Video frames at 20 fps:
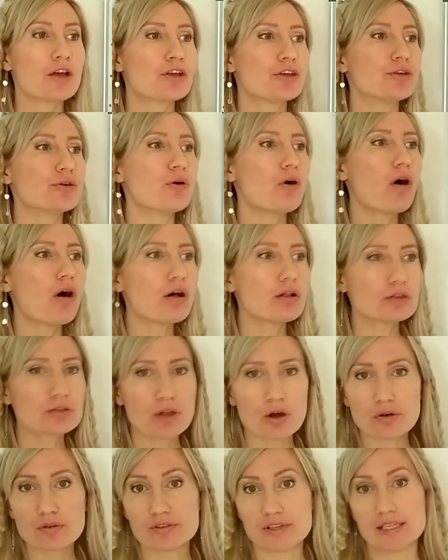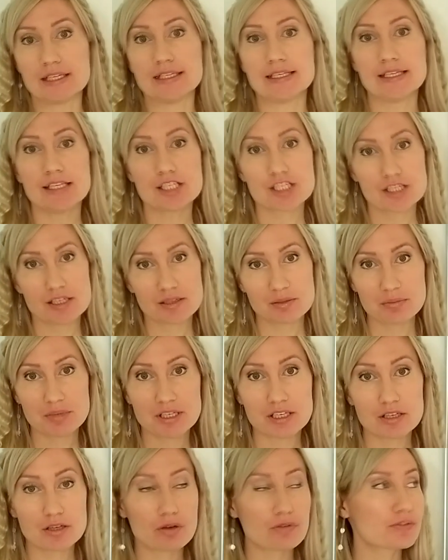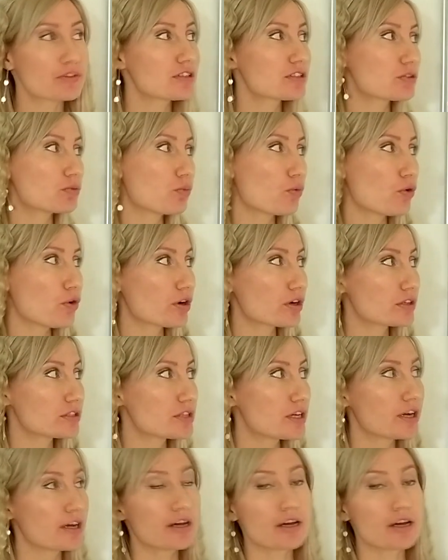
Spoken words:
You all know the initial meaning of this word,